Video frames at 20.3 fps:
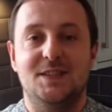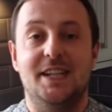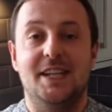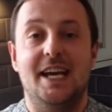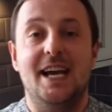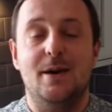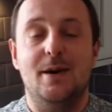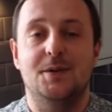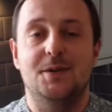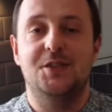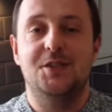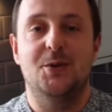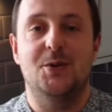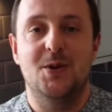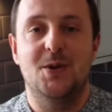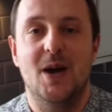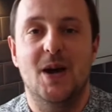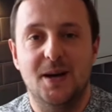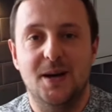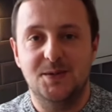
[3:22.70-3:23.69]
the
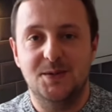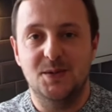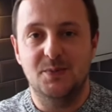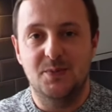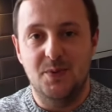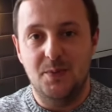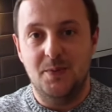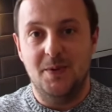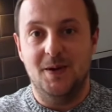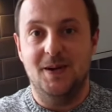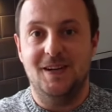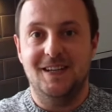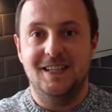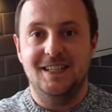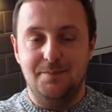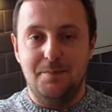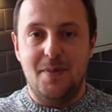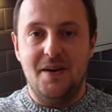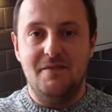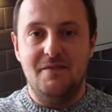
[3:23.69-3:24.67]
subtitles in
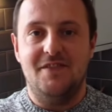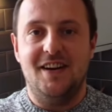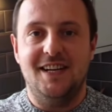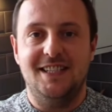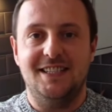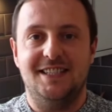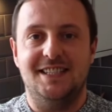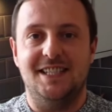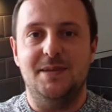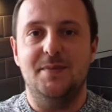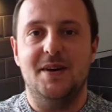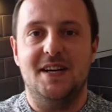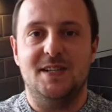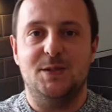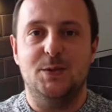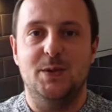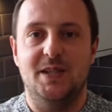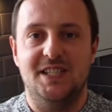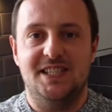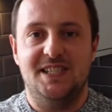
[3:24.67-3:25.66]

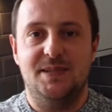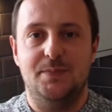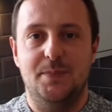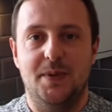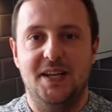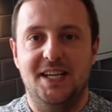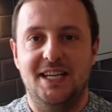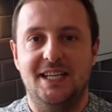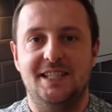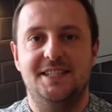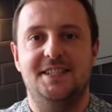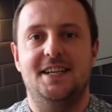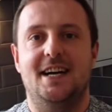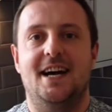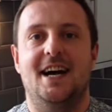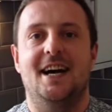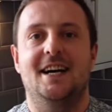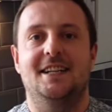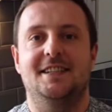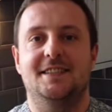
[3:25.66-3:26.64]
English, Spanish,
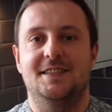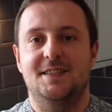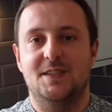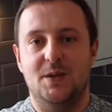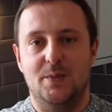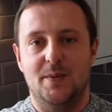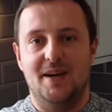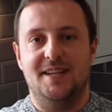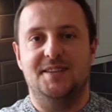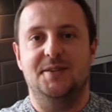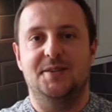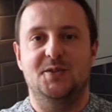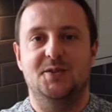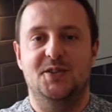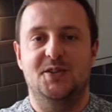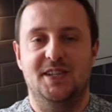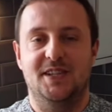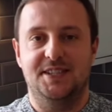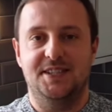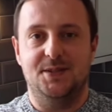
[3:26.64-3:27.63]
Polish and
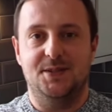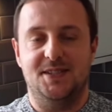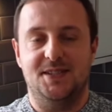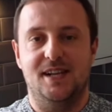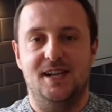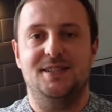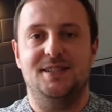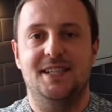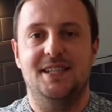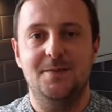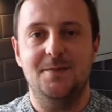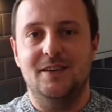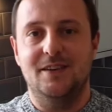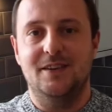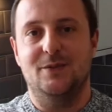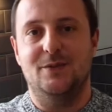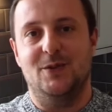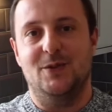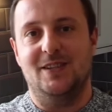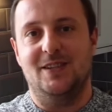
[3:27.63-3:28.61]
Portuguese, as
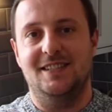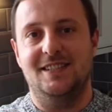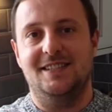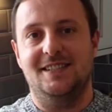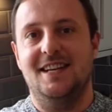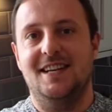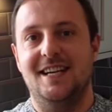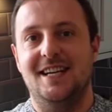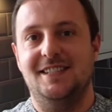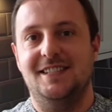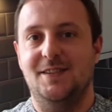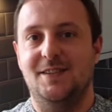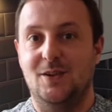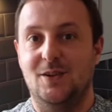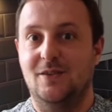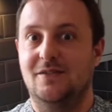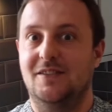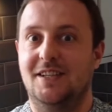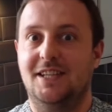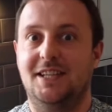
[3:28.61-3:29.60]
I've got loads of friends
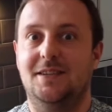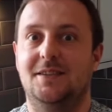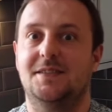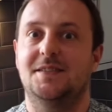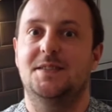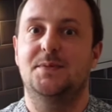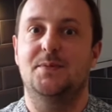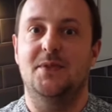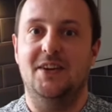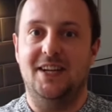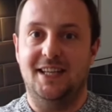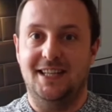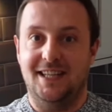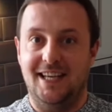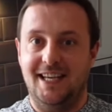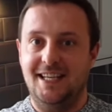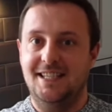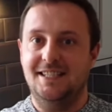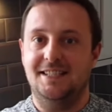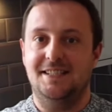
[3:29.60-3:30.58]
from these
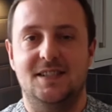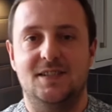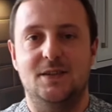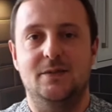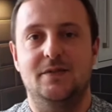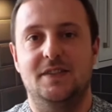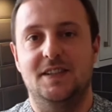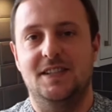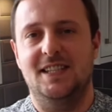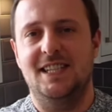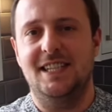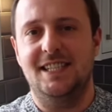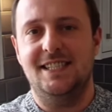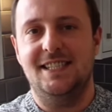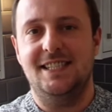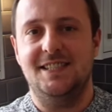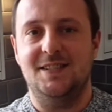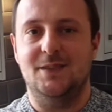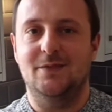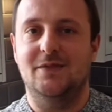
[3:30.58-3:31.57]
countries, so I
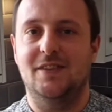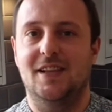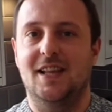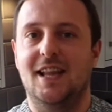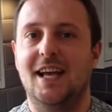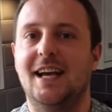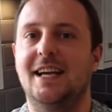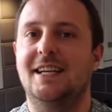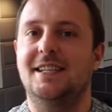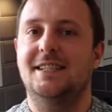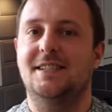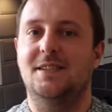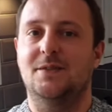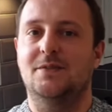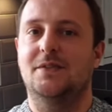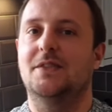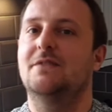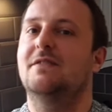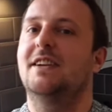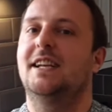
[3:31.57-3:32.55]
hope you find
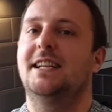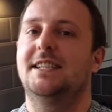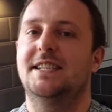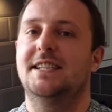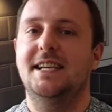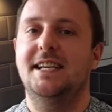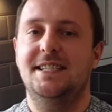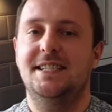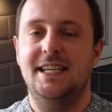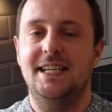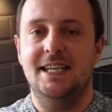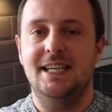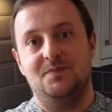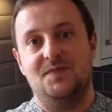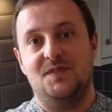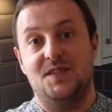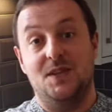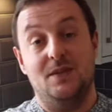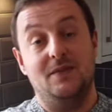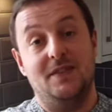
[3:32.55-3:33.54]

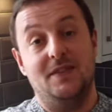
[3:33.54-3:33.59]
helpful for